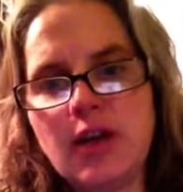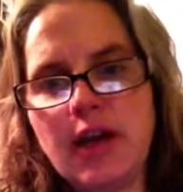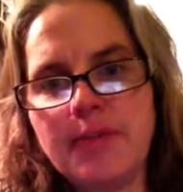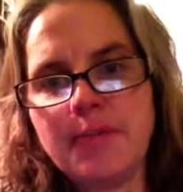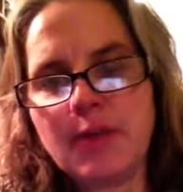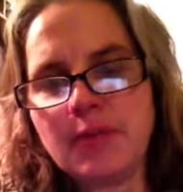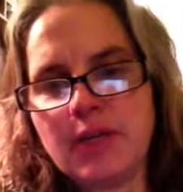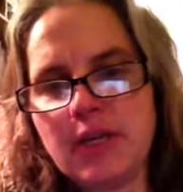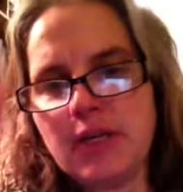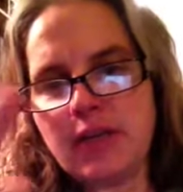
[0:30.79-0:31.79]
I'm going
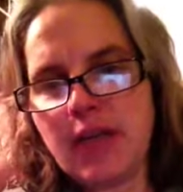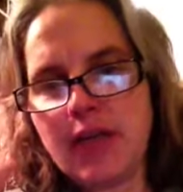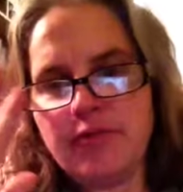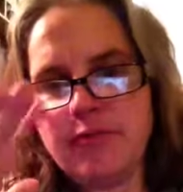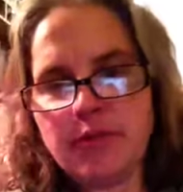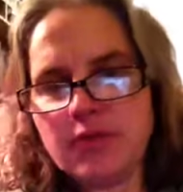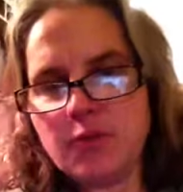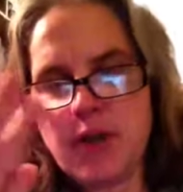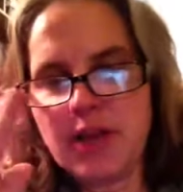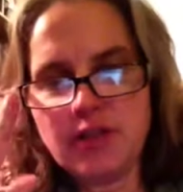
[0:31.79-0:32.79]
to have Mr.
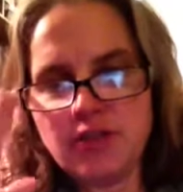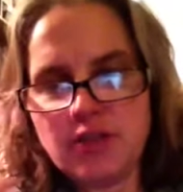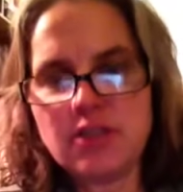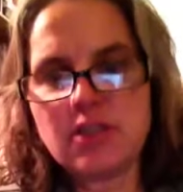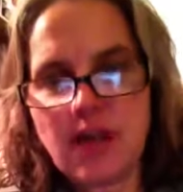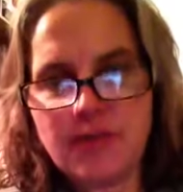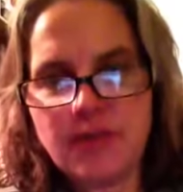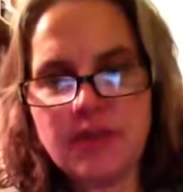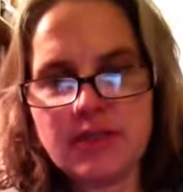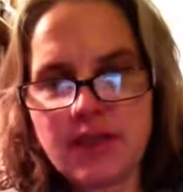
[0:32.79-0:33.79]
Bradley just stop
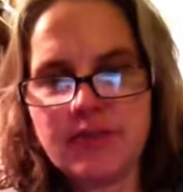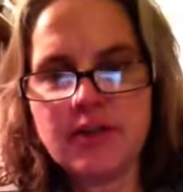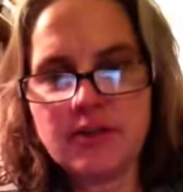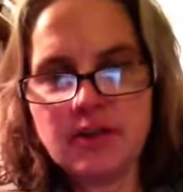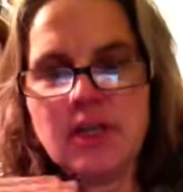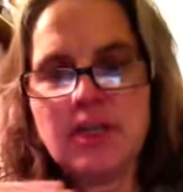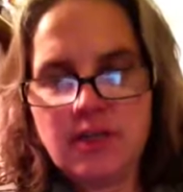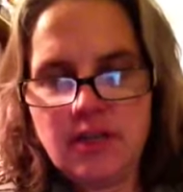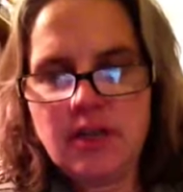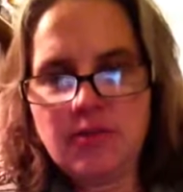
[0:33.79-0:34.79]
this after,
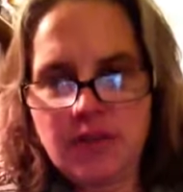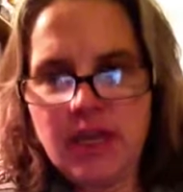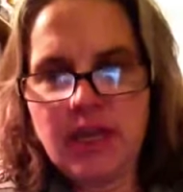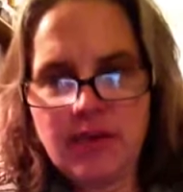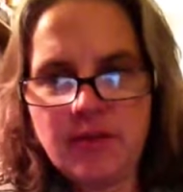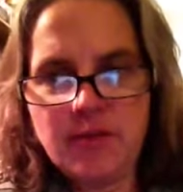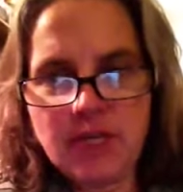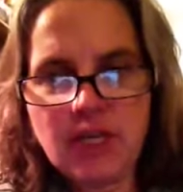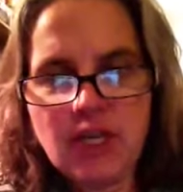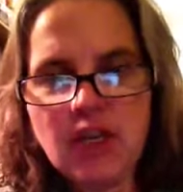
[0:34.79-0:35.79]
when I give him the
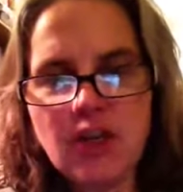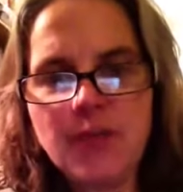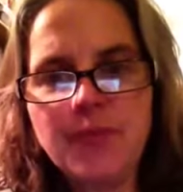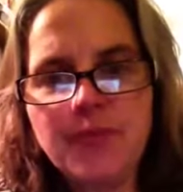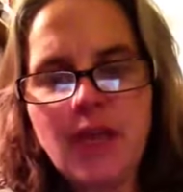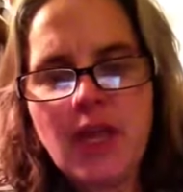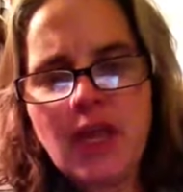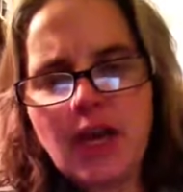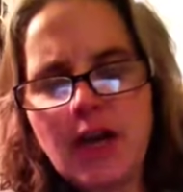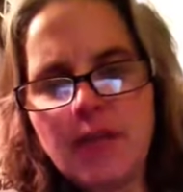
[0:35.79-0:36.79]
cue.
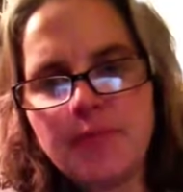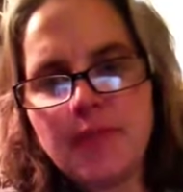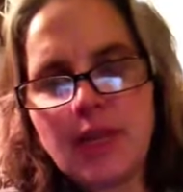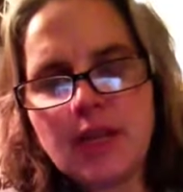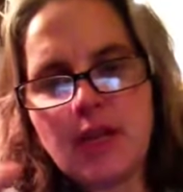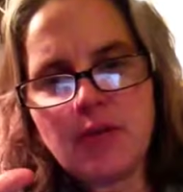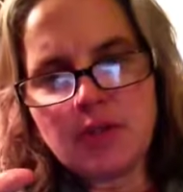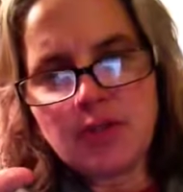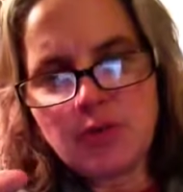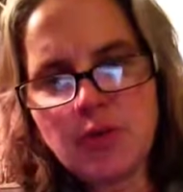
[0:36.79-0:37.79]
And then I
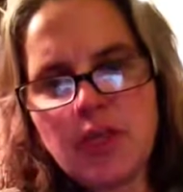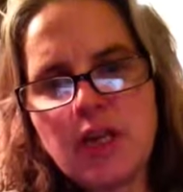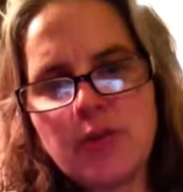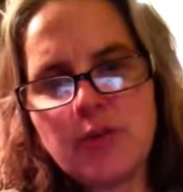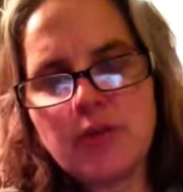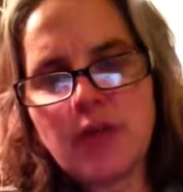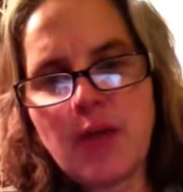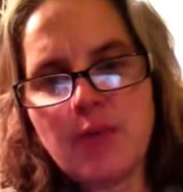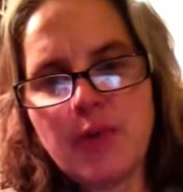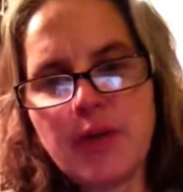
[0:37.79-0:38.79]
want you to read up through
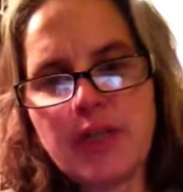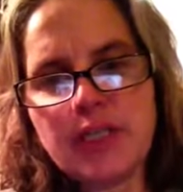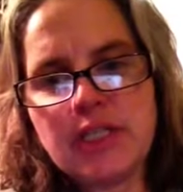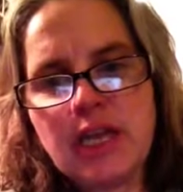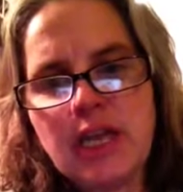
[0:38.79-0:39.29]
that point.